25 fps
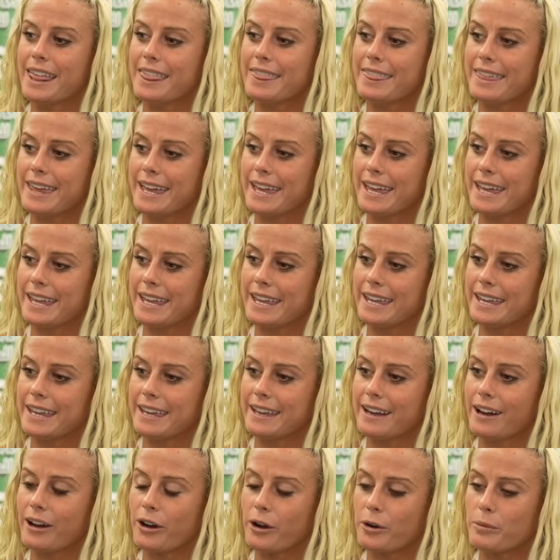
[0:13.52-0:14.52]

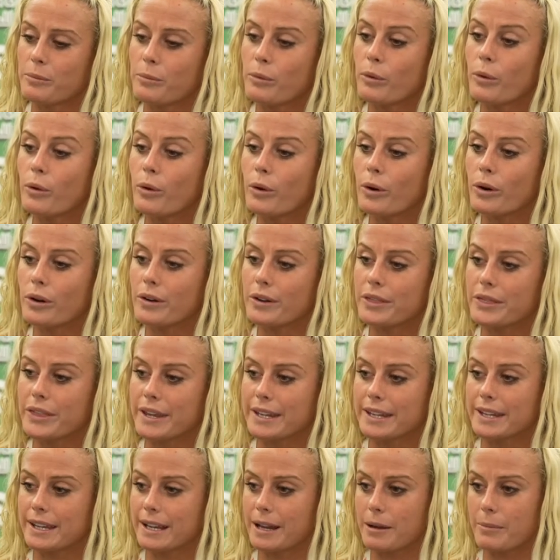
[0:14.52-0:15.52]
They are more
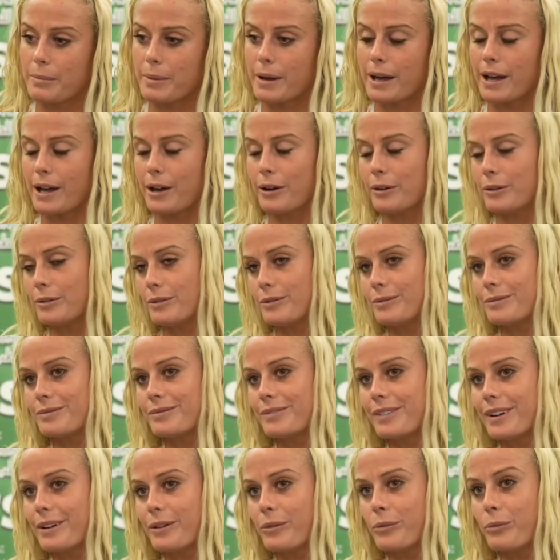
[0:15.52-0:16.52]
thinking about
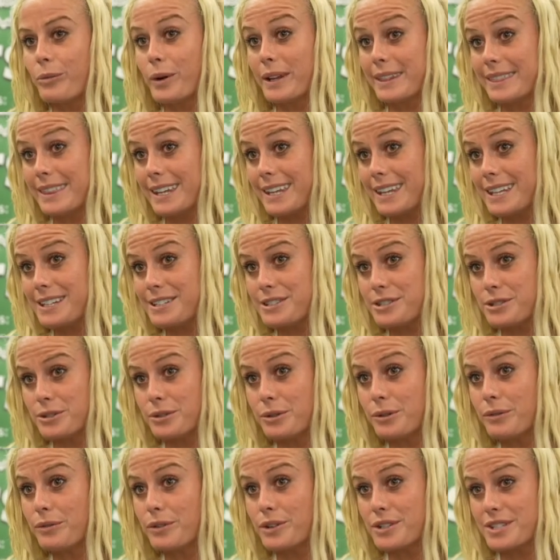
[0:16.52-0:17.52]
what they can
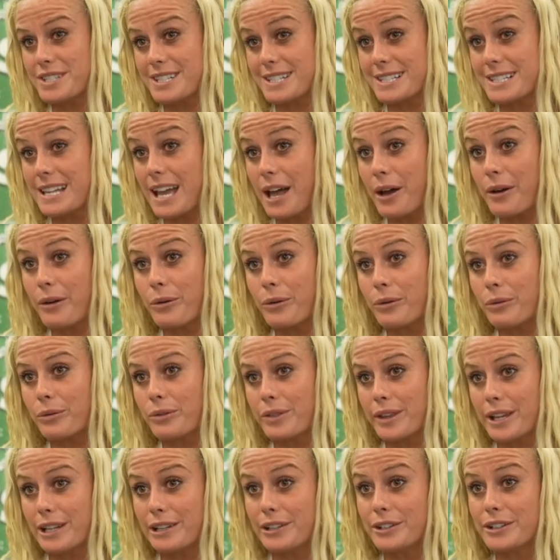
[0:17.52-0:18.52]
do versus how
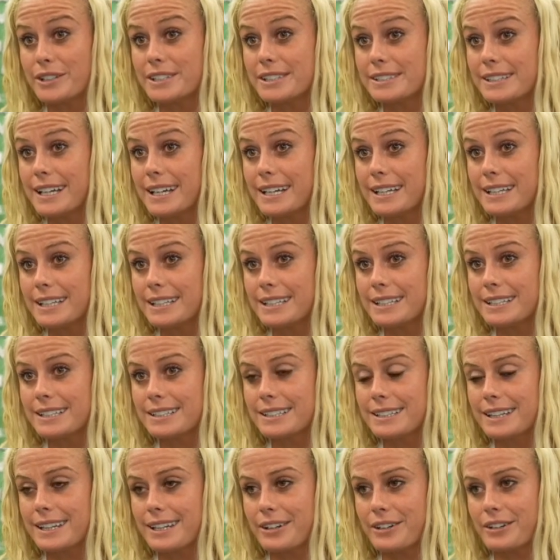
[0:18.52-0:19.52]
they look like.
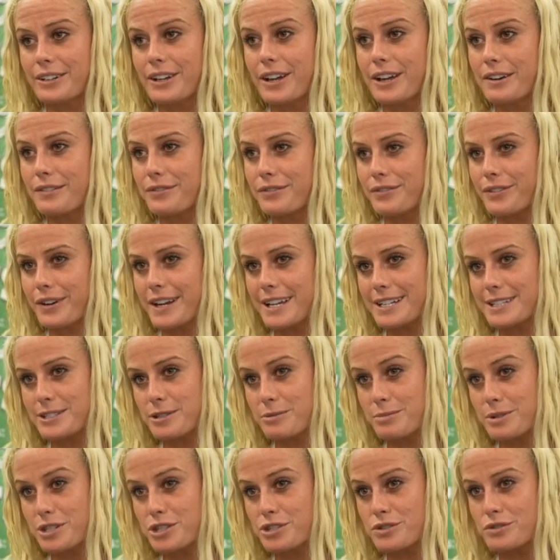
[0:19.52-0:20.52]
They're not afraid
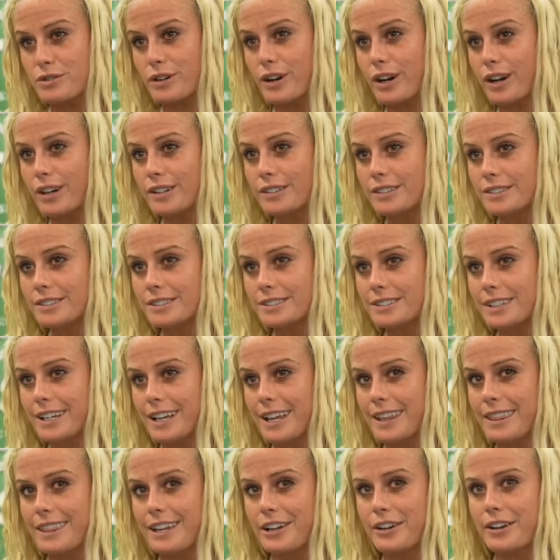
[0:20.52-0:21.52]
to be strong,
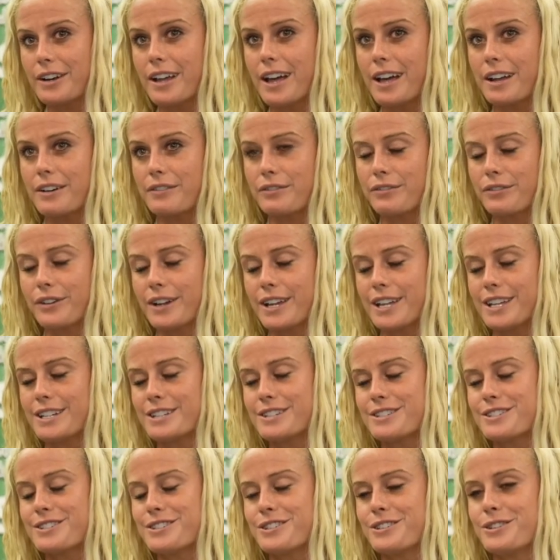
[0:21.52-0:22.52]
and they're not
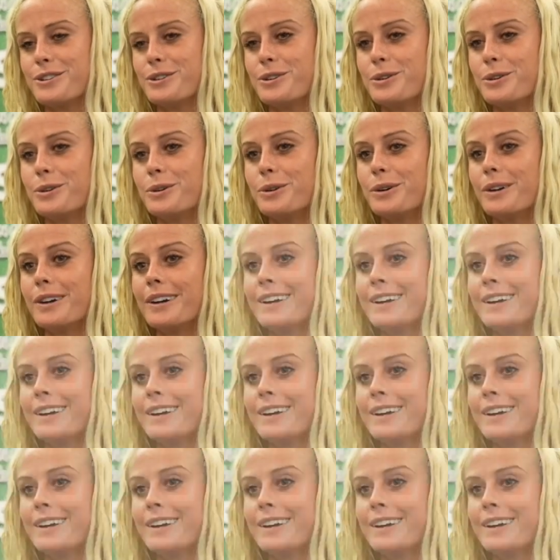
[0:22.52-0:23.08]
afraid to